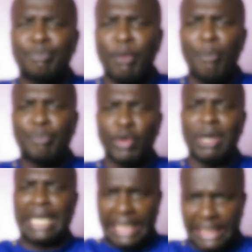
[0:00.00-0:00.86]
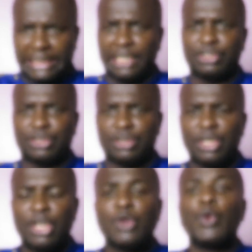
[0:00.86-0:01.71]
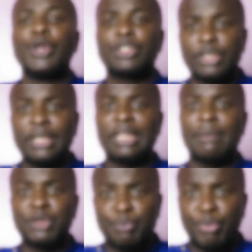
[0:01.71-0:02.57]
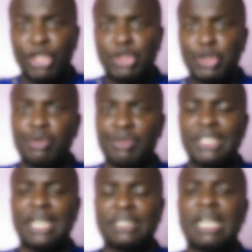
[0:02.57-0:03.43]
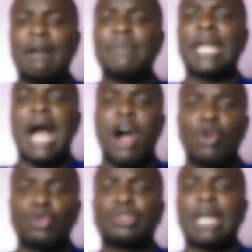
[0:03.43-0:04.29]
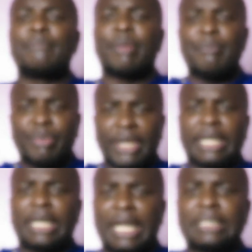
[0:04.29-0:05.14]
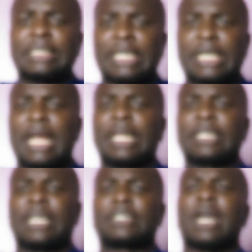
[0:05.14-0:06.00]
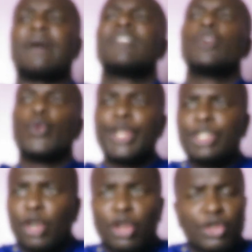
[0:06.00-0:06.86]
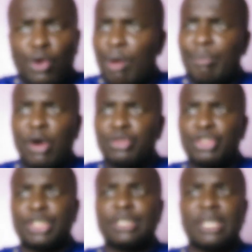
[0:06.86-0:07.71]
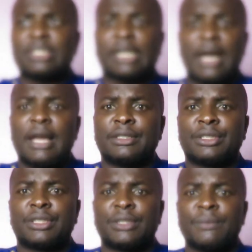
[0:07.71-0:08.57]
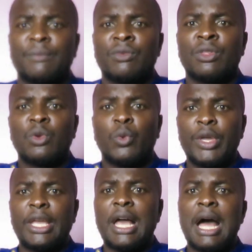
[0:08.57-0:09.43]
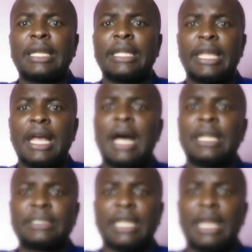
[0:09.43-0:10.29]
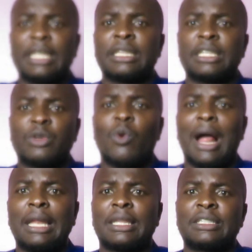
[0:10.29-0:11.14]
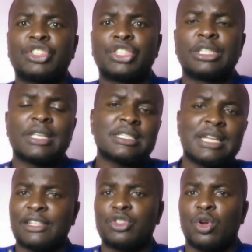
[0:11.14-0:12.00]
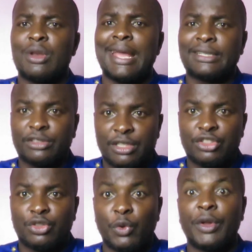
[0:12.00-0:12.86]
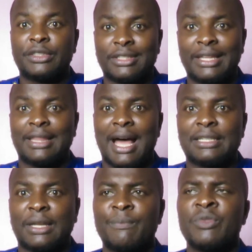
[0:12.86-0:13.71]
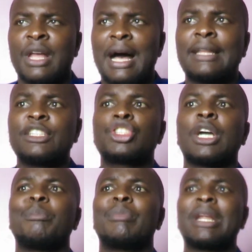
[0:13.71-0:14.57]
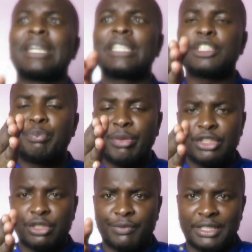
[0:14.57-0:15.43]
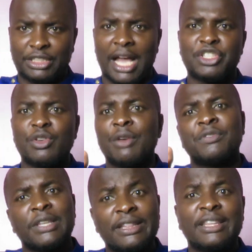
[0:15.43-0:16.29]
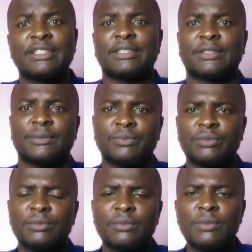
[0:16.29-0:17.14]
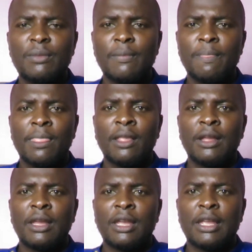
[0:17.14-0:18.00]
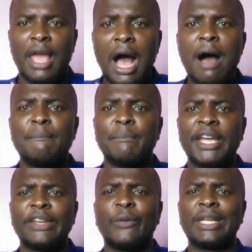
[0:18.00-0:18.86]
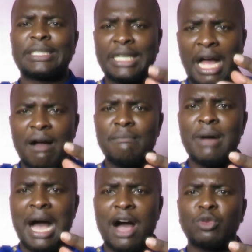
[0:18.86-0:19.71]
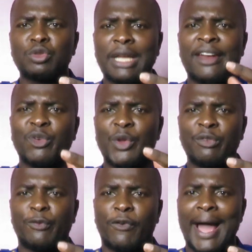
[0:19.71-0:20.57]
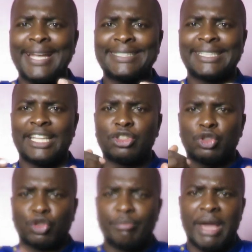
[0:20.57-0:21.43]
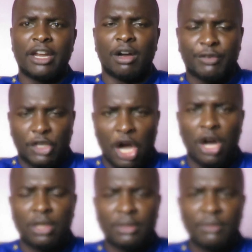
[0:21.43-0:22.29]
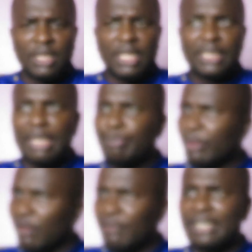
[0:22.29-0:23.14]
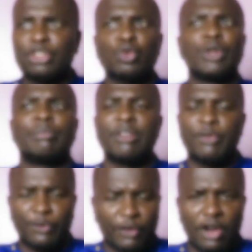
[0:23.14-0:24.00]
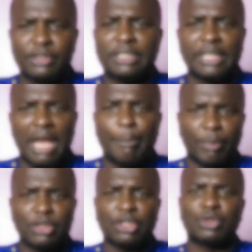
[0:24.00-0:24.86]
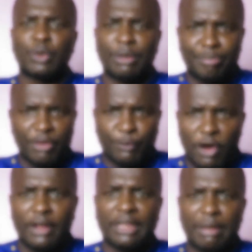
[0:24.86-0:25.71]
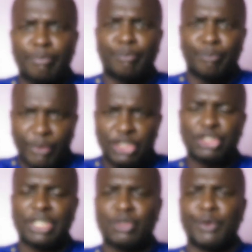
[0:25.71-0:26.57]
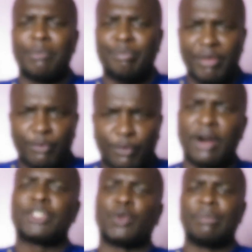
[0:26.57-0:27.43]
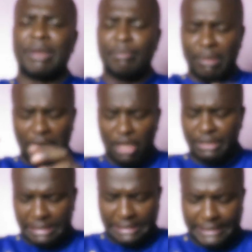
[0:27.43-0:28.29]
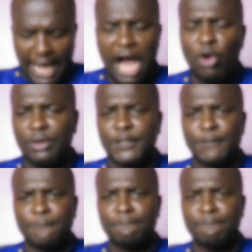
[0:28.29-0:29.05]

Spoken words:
popular leaders, you will see them, spiritual leaders coming out and publicly and declaring that we don't know about Jesus Christ. We are here and telling the world that Jesus does not exist. You will see that, and it shall bring the spirit of the church. You have seen this. Yeah, many will come out and will fight the true men of God. The prophets will be fought, the apostles will be fought, the preachers will be fought, will be brought down.